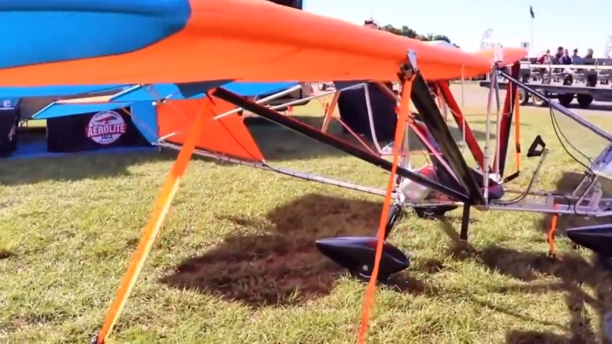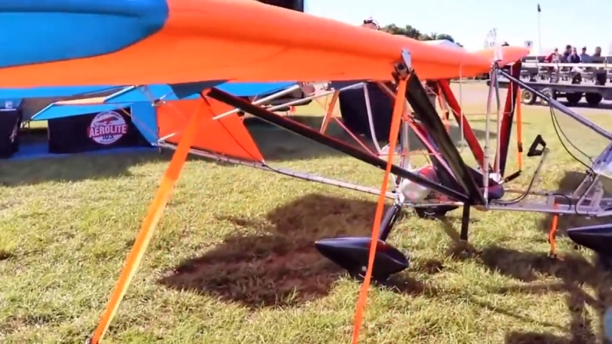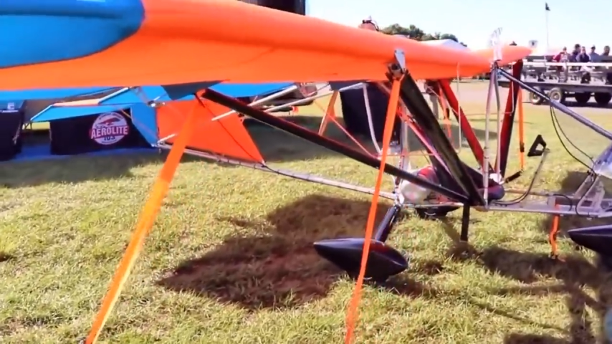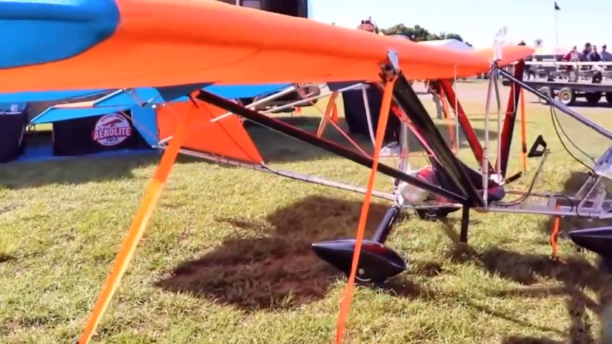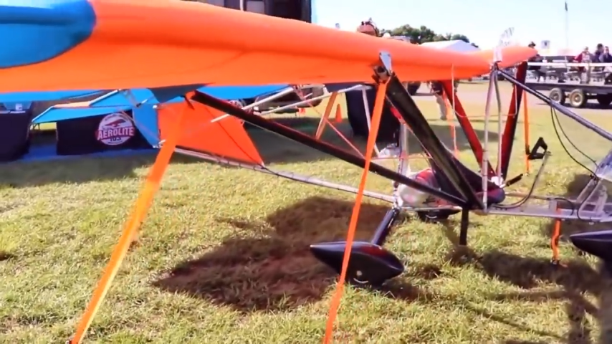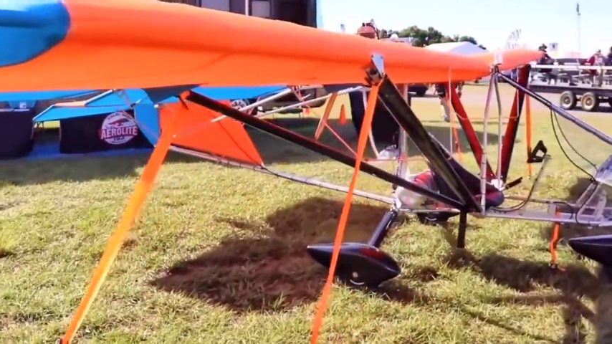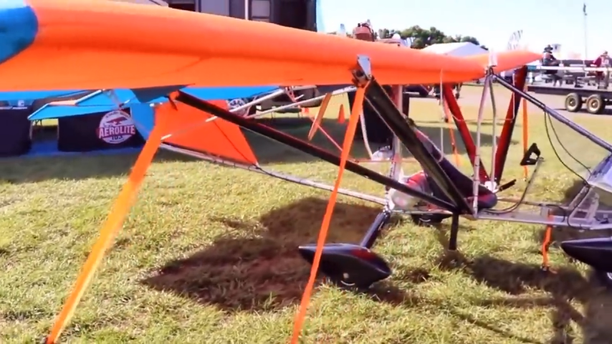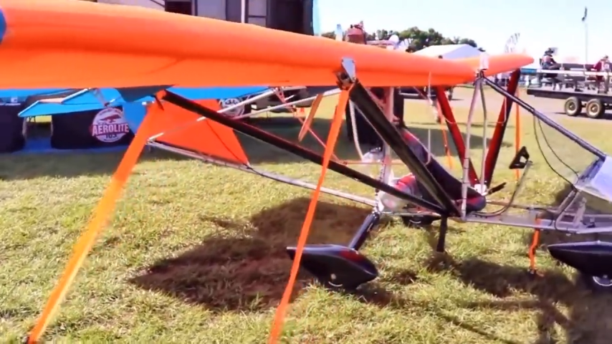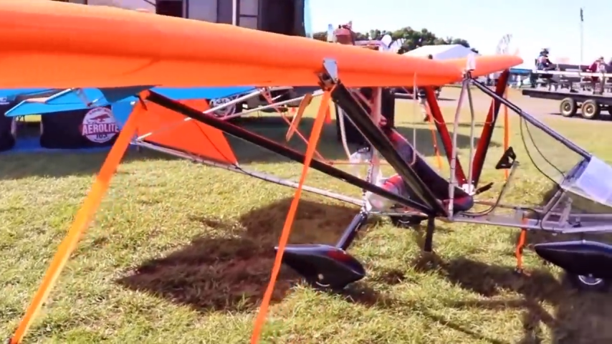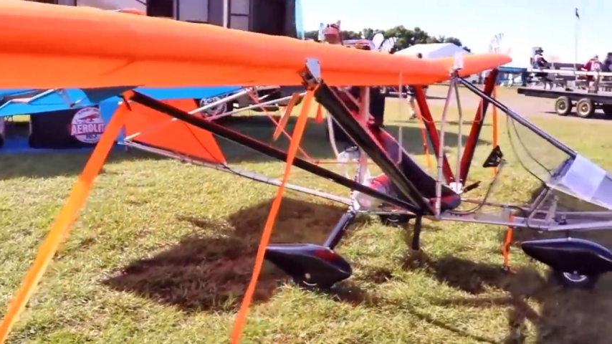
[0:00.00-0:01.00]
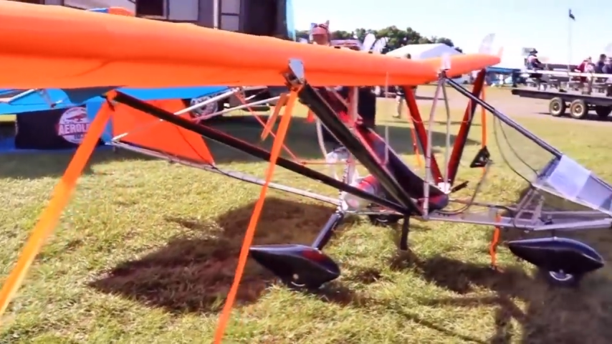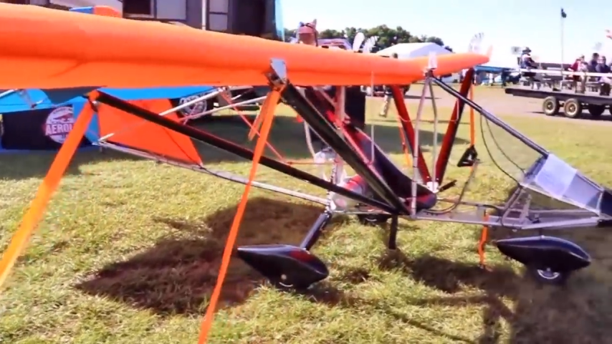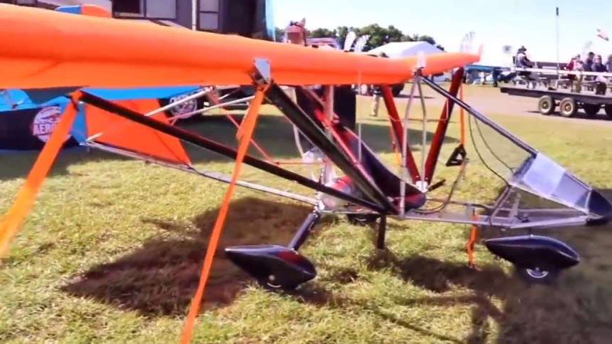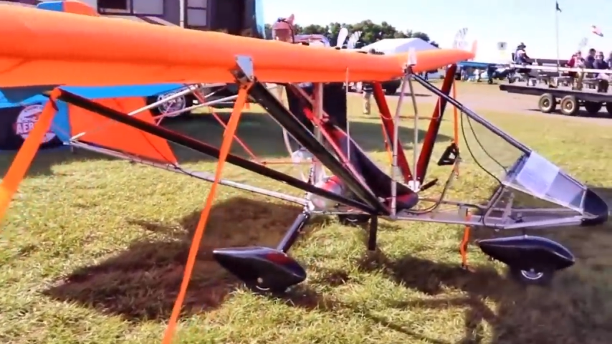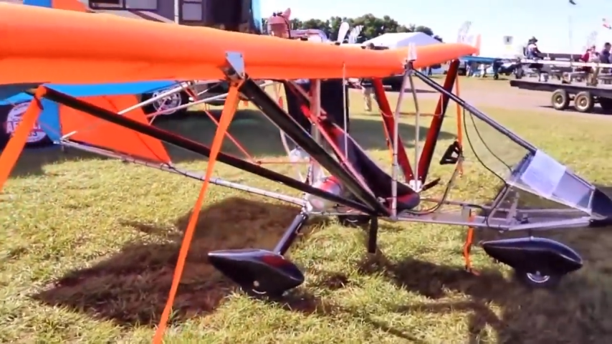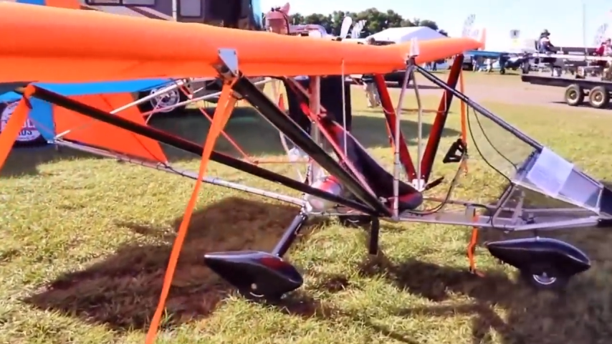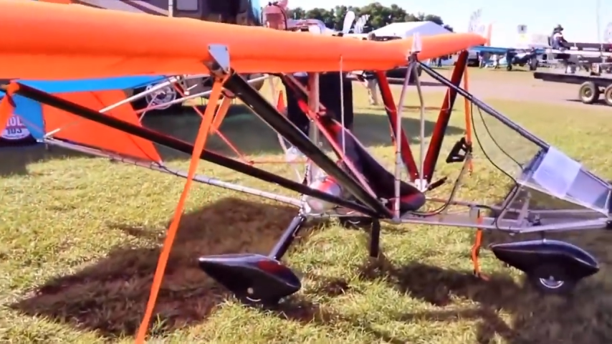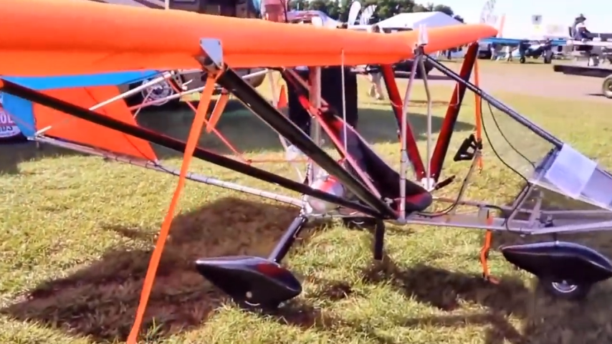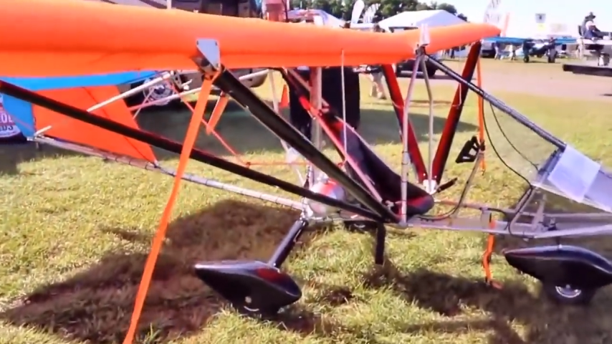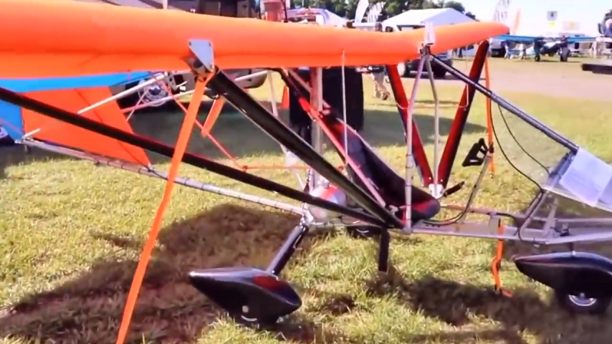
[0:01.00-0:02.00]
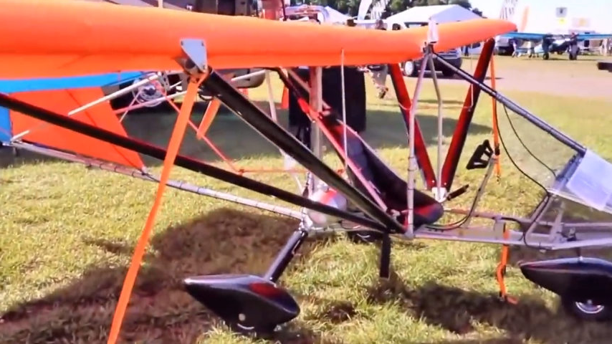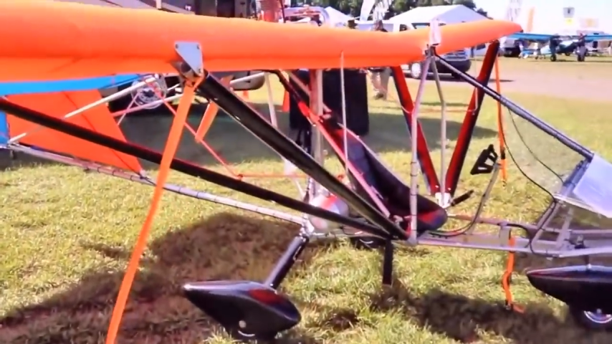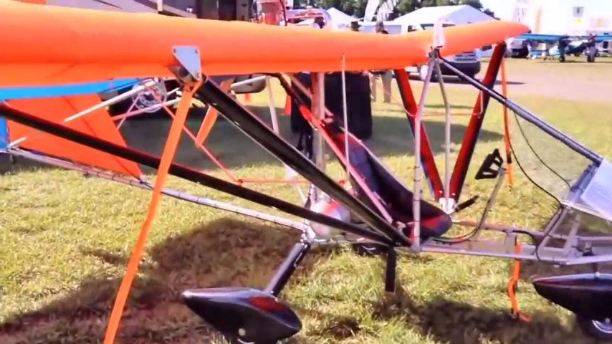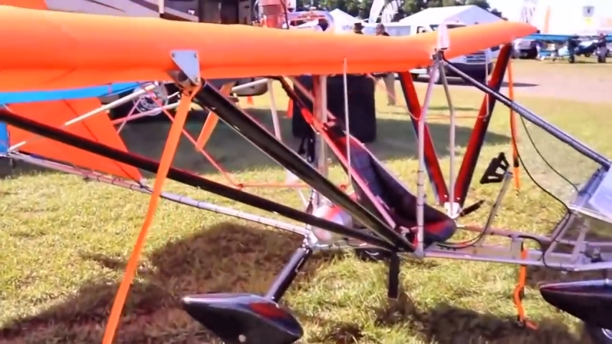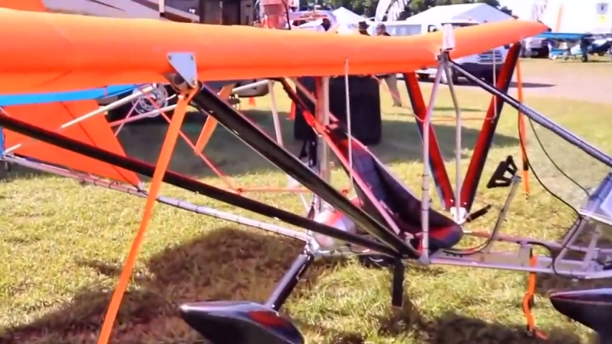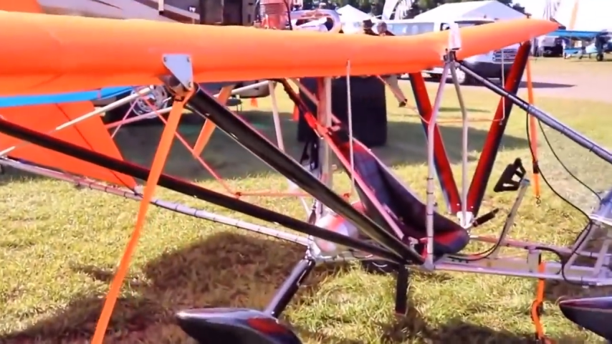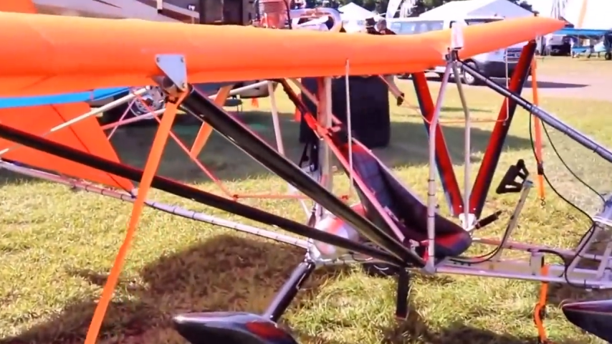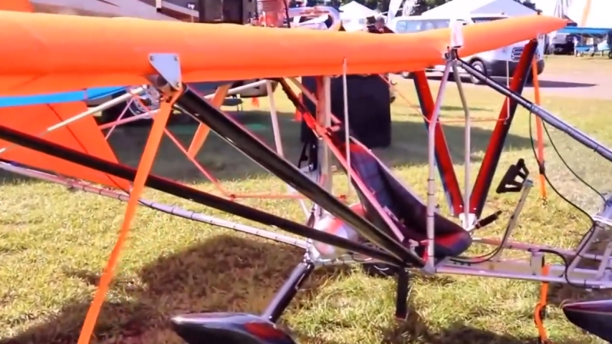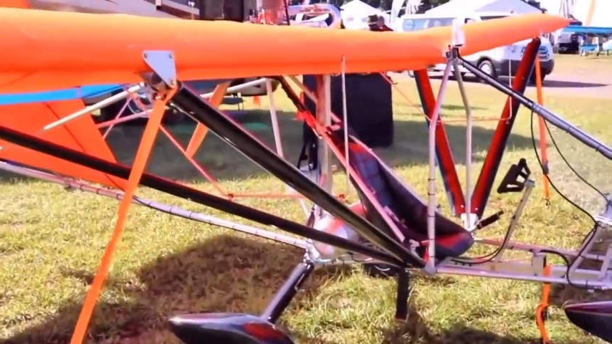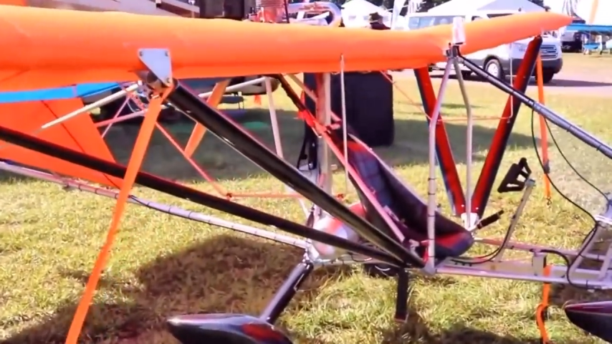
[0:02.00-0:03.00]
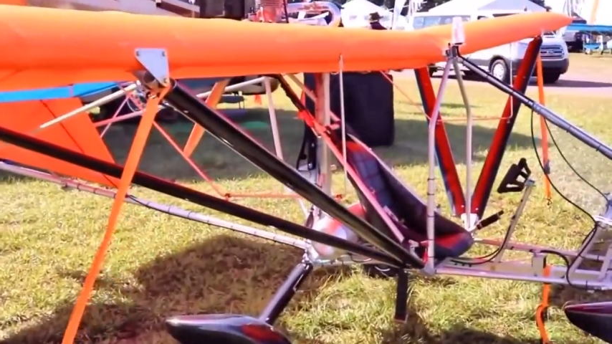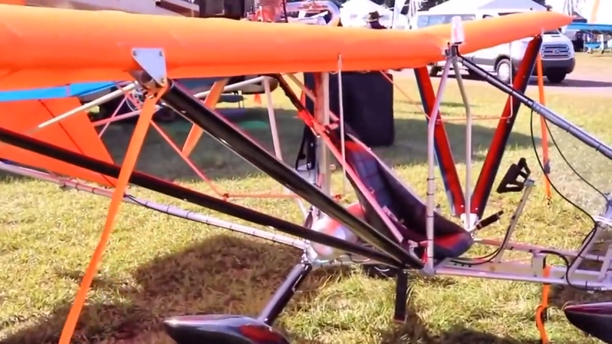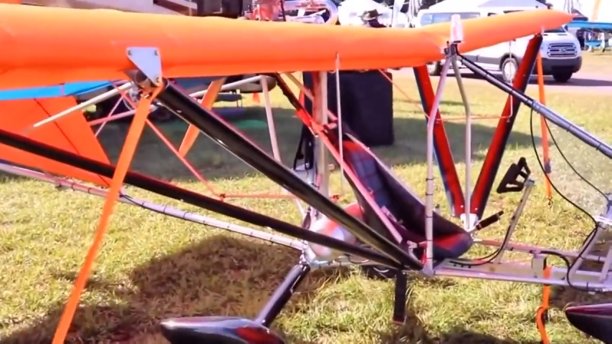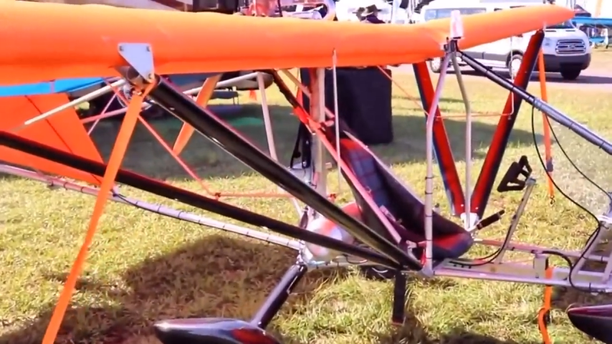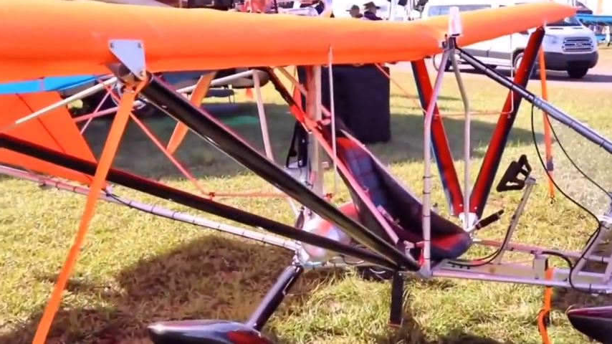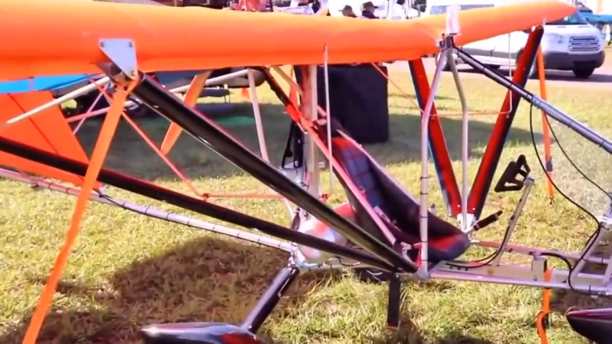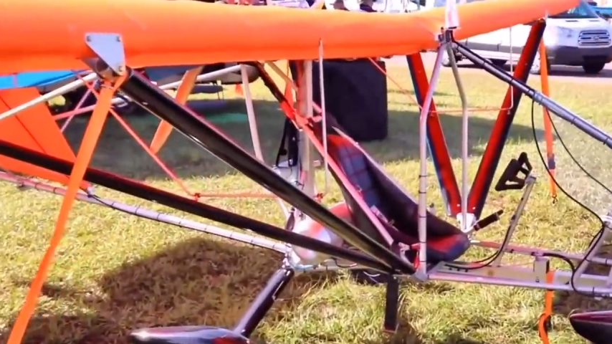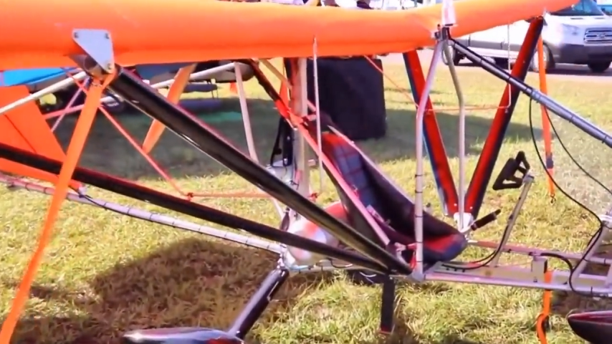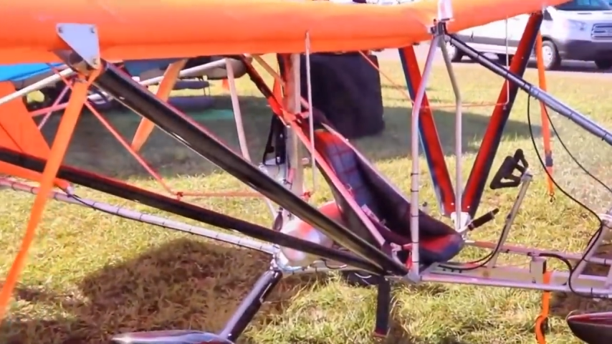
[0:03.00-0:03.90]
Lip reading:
Nobody's mouth can be seen.